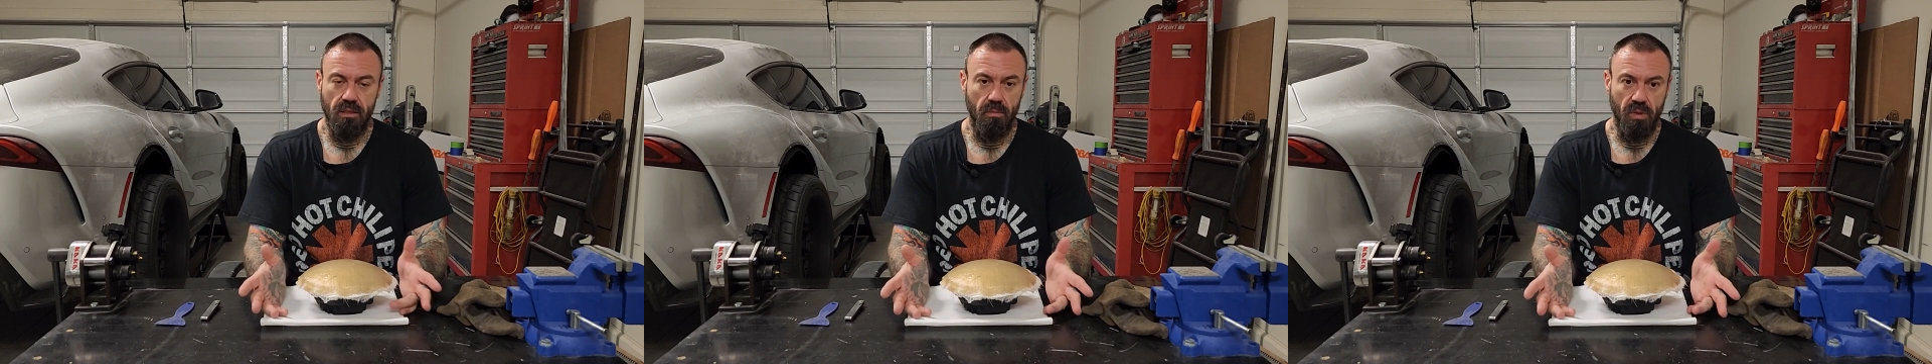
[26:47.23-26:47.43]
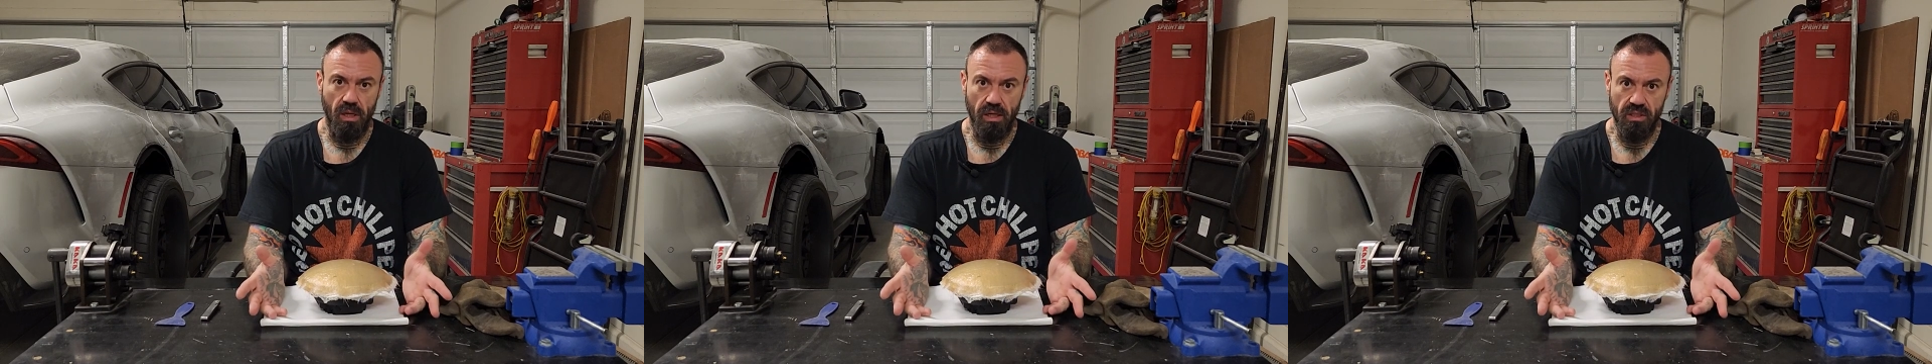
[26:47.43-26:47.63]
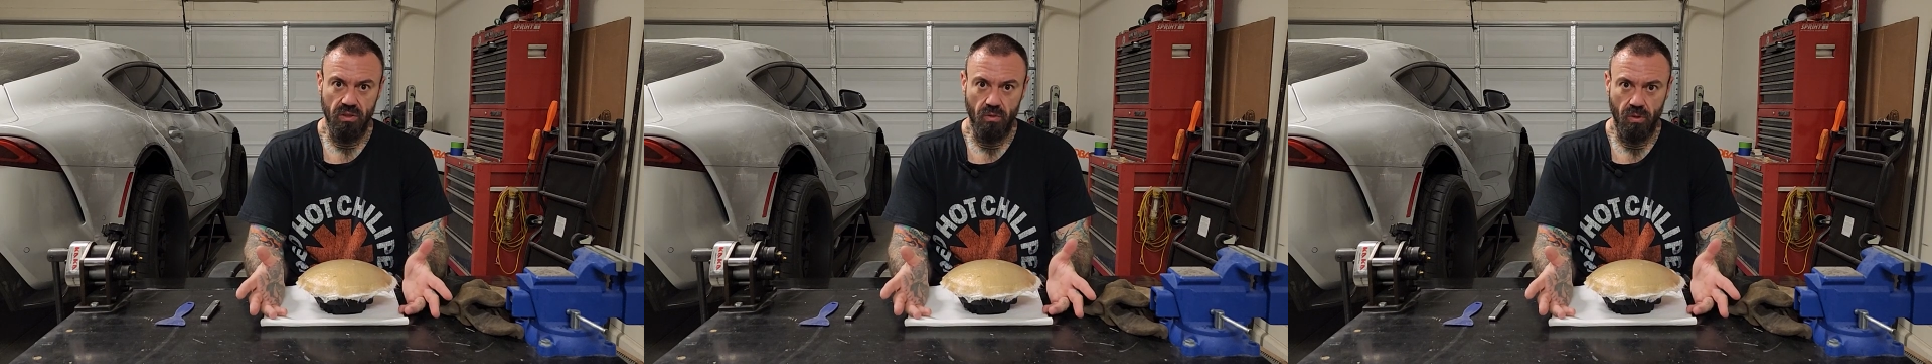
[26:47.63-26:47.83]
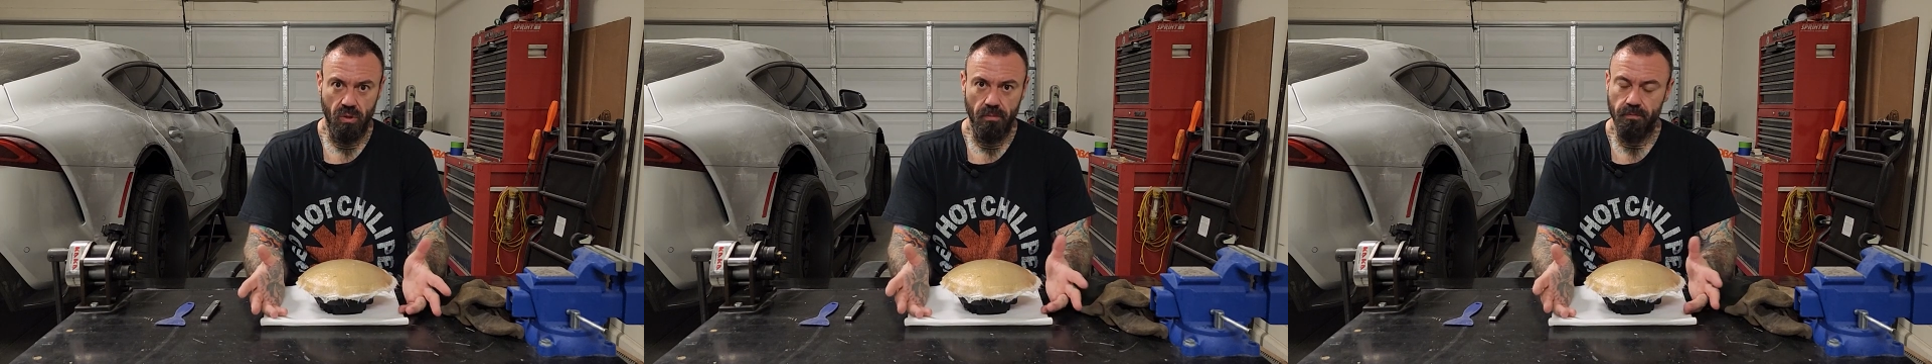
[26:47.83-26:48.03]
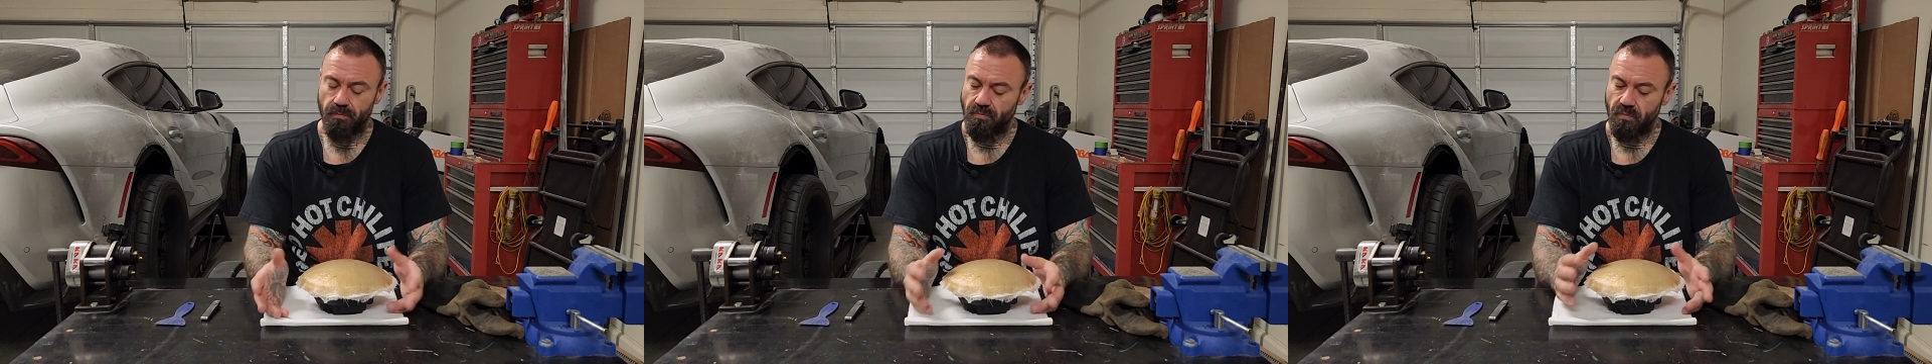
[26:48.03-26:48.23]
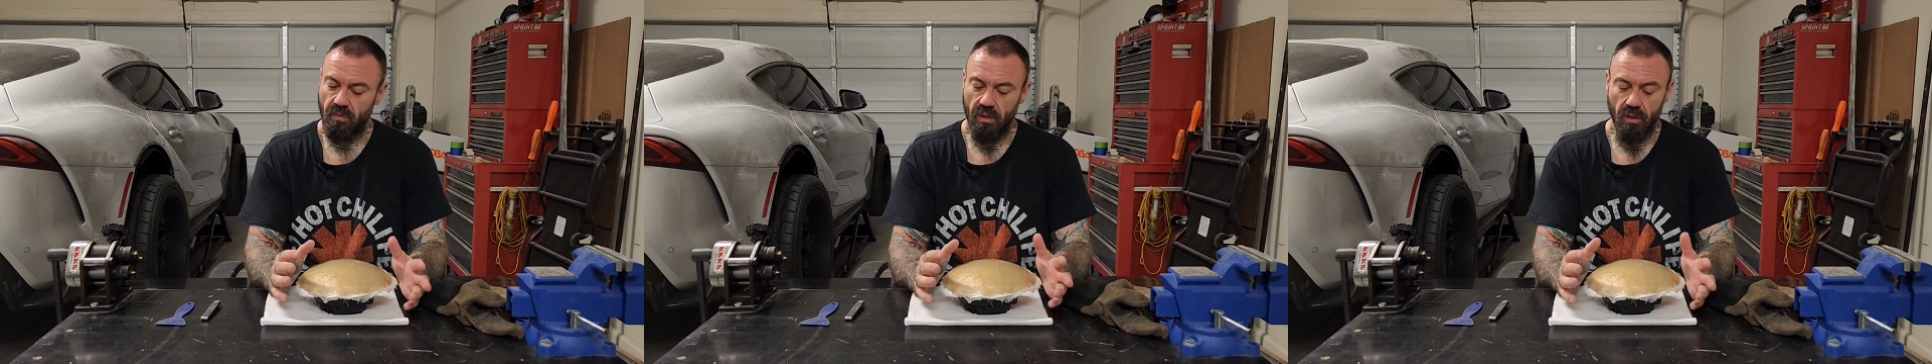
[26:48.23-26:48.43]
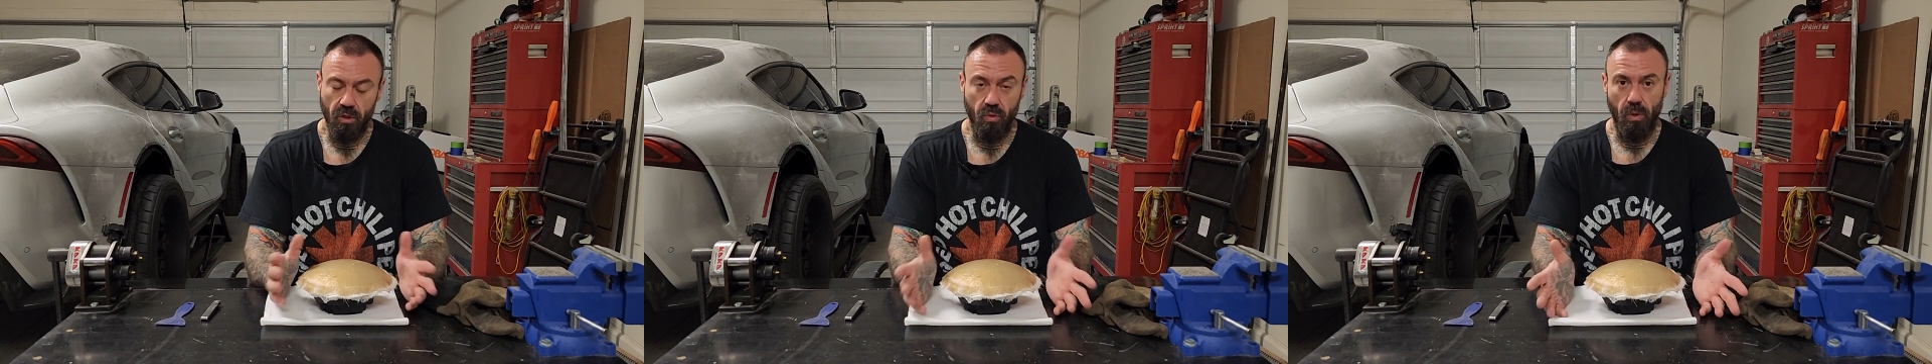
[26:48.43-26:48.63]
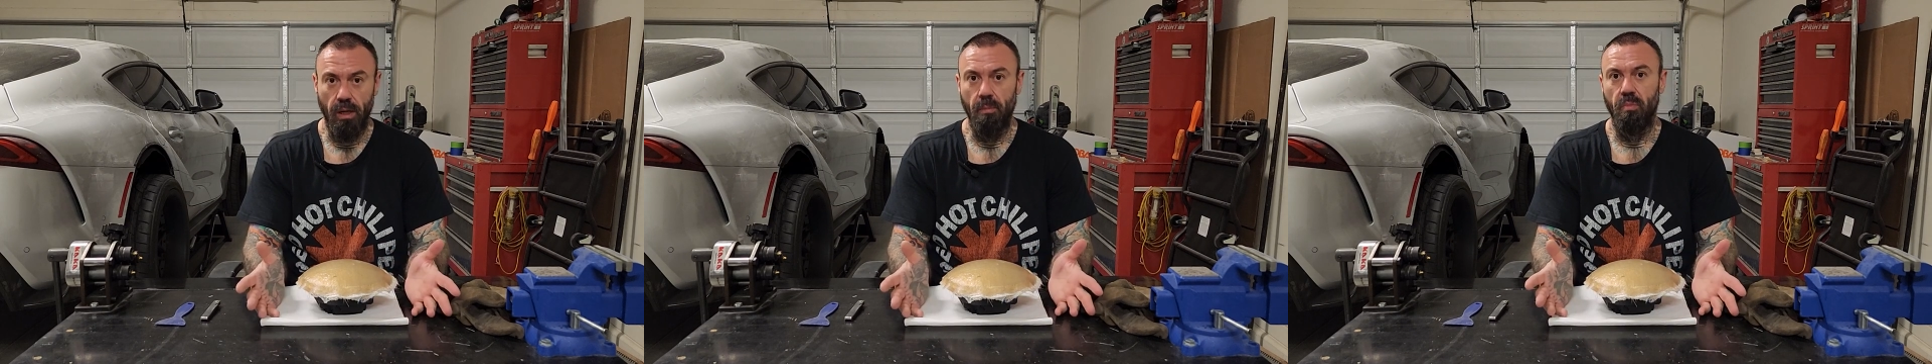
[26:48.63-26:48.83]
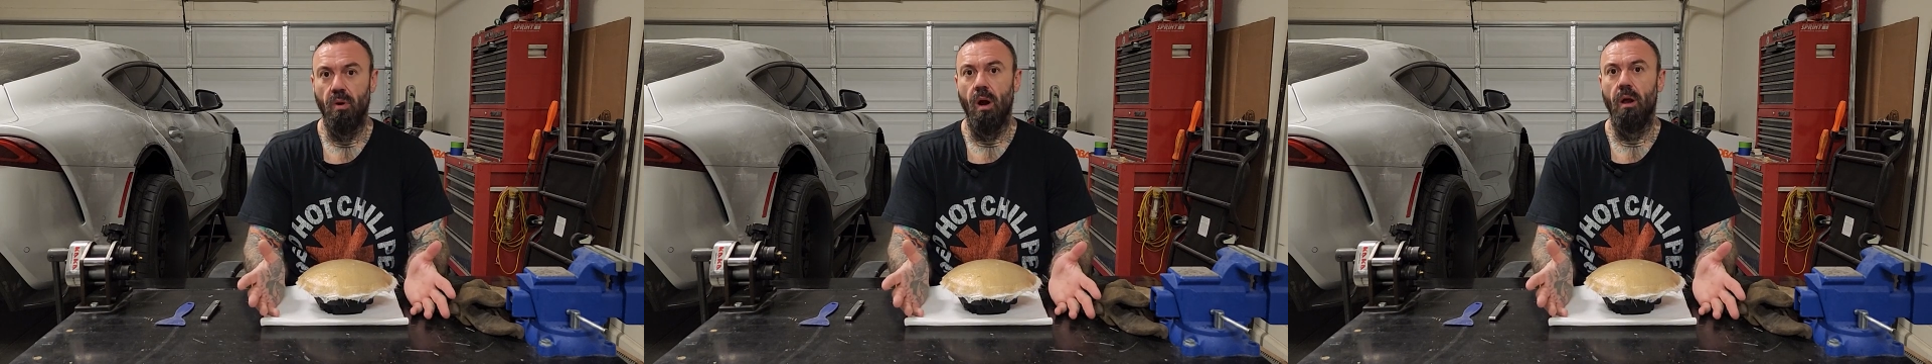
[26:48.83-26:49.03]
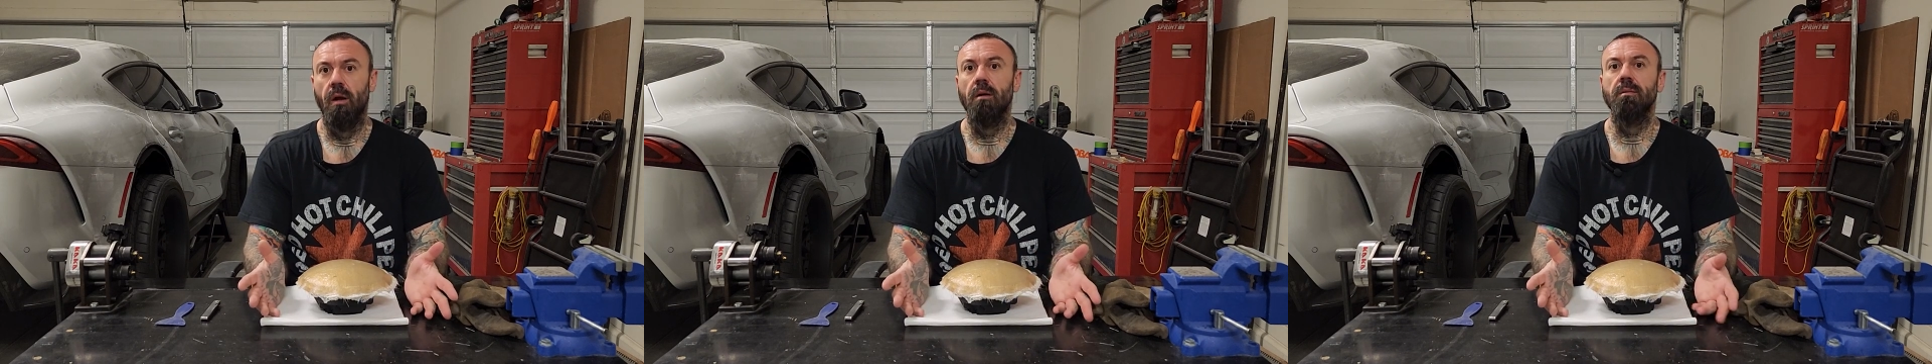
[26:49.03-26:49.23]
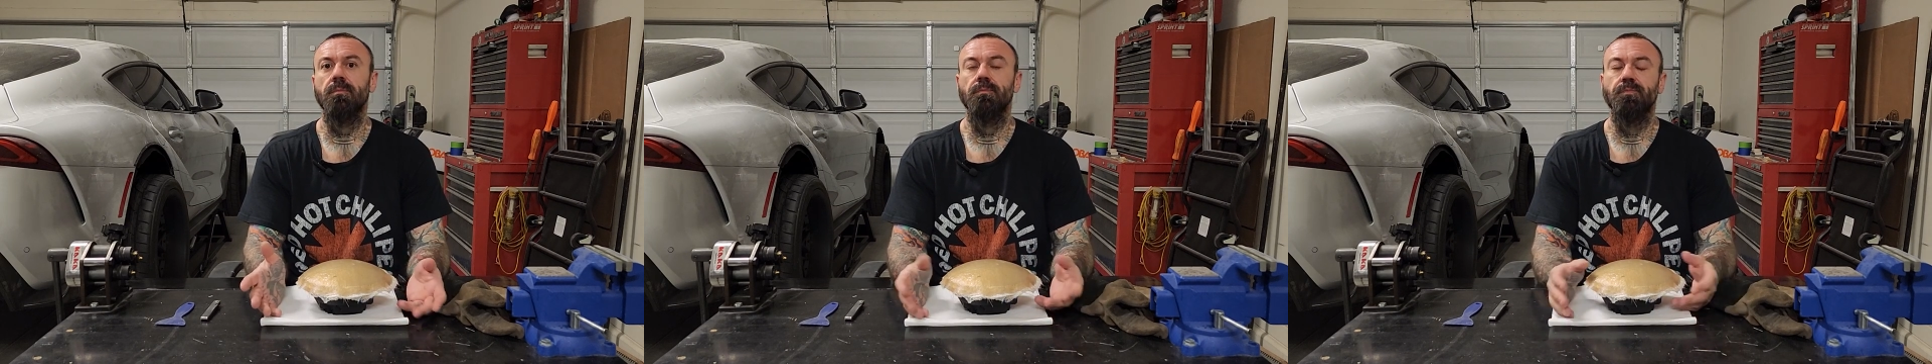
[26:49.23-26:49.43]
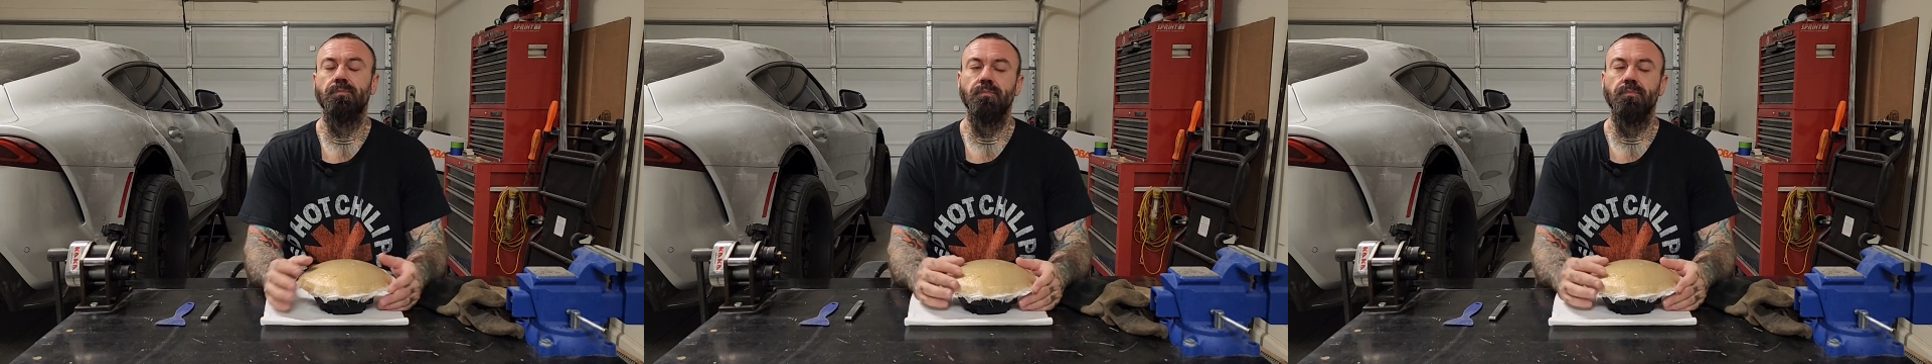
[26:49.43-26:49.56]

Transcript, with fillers: supply store. Great product.